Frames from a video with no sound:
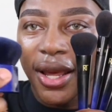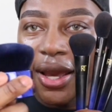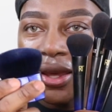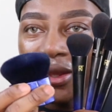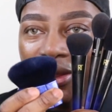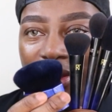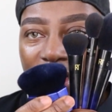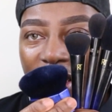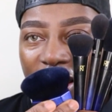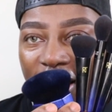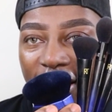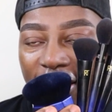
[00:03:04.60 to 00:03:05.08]

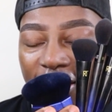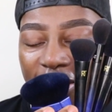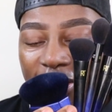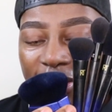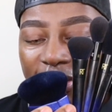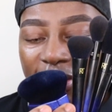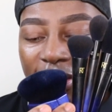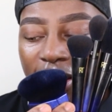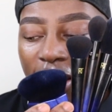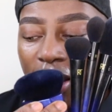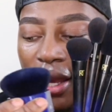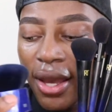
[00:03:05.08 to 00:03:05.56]
like
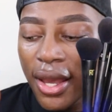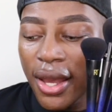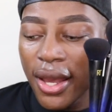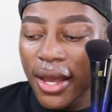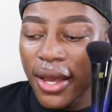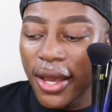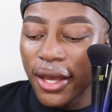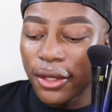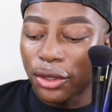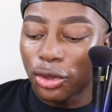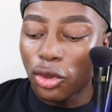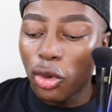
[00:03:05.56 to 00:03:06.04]
this.
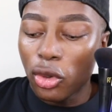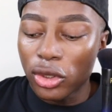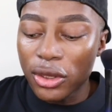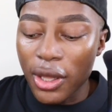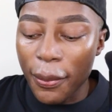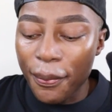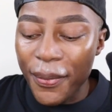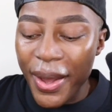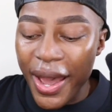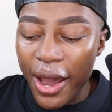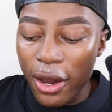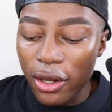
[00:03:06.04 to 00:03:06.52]
It's called
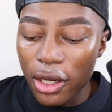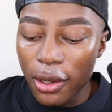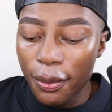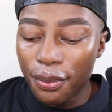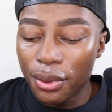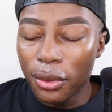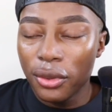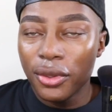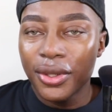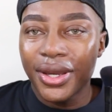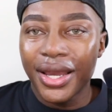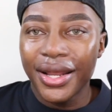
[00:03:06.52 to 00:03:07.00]
the Powder
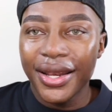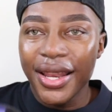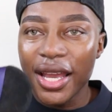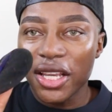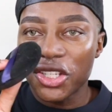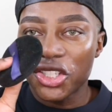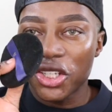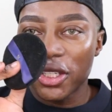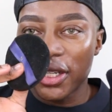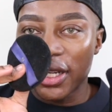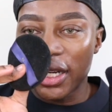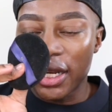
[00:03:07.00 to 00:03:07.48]
Blue
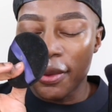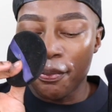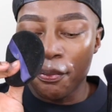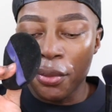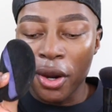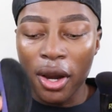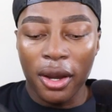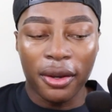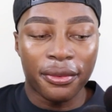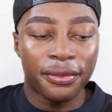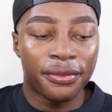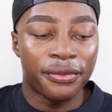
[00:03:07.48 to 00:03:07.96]
Collection and a
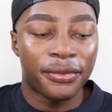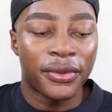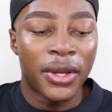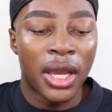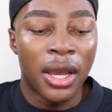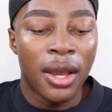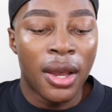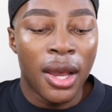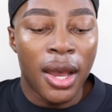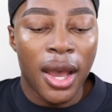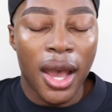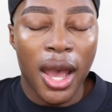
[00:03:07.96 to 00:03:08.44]
Puff.
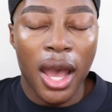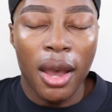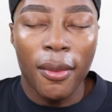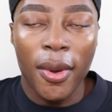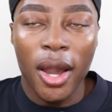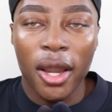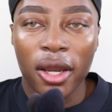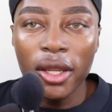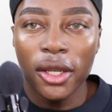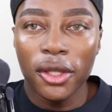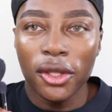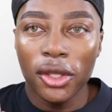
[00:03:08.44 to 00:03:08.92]
I'm
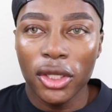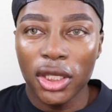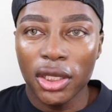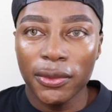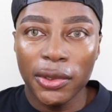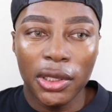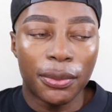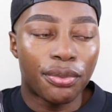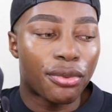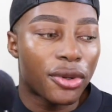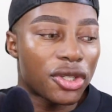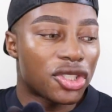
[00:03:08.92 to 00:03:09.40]
gonna use some
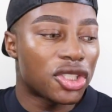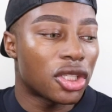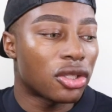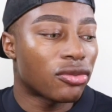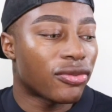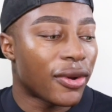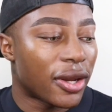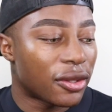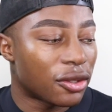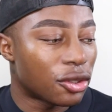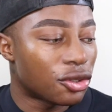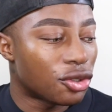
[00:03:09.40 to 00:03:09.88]
of the brushes
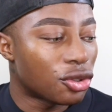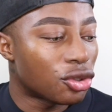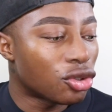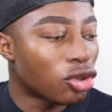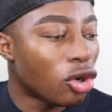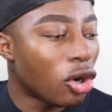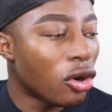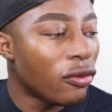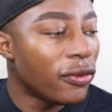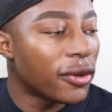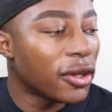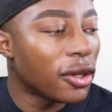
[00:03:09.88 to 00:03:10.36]
throughout the
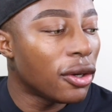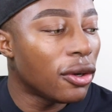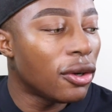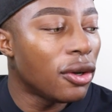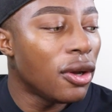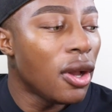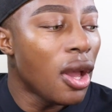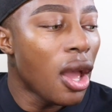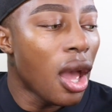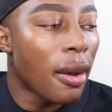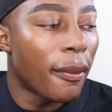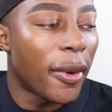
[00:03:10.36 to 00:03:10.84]

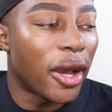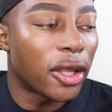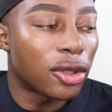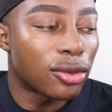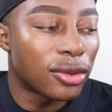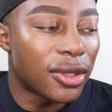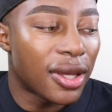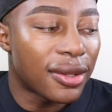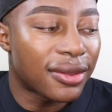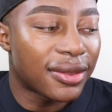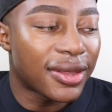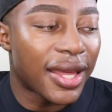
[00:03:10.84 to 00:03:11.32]
tutorial, but I just
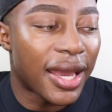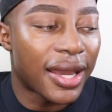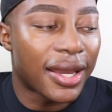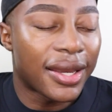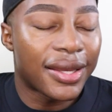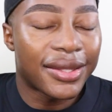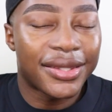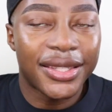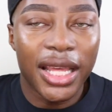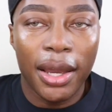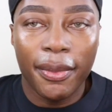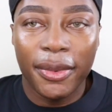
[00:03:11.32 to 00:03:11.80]
wanna
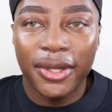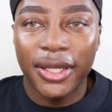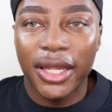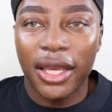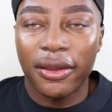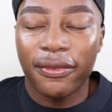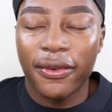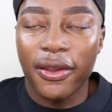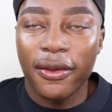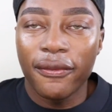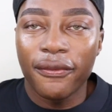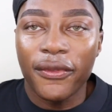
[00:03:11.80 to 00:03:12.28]
thank Sam and
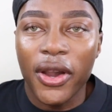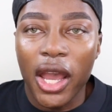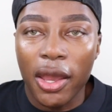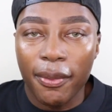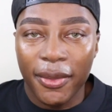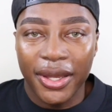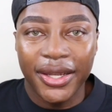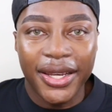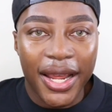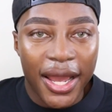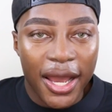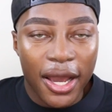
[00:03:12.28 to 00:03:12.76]
Nick for inviting
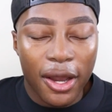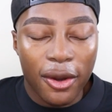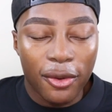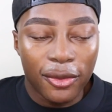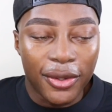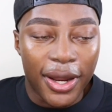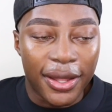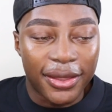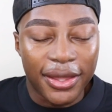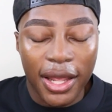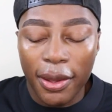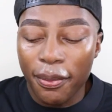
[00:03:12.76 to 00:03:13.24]
me
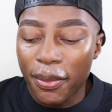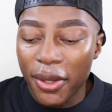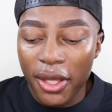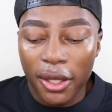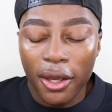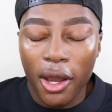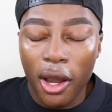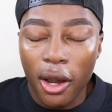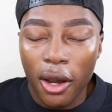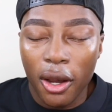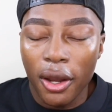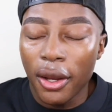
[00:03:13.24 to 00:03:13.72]
down and their
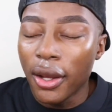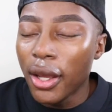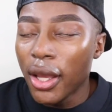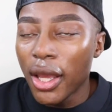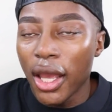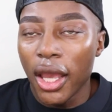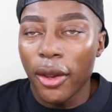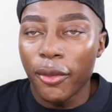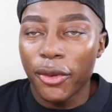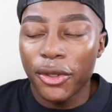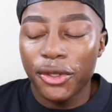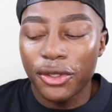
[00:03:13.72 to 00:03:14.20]
PR.
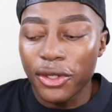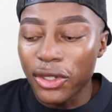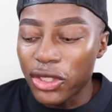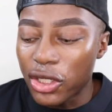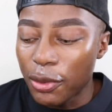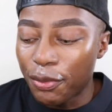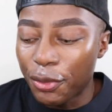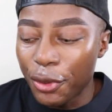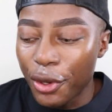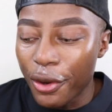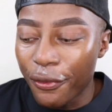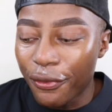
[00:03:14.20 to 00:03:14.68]
It was such
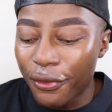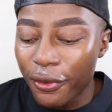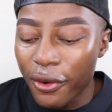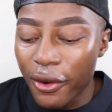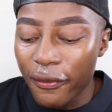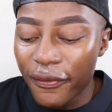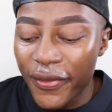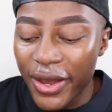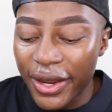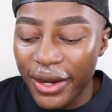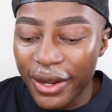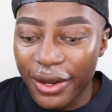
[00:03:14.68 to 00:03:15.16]
a beautiful
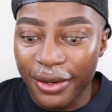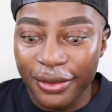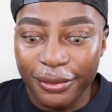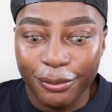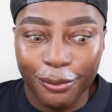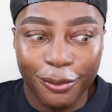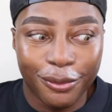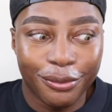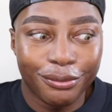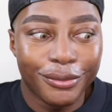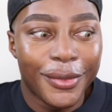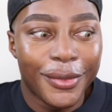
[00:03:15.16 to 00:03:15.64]
event and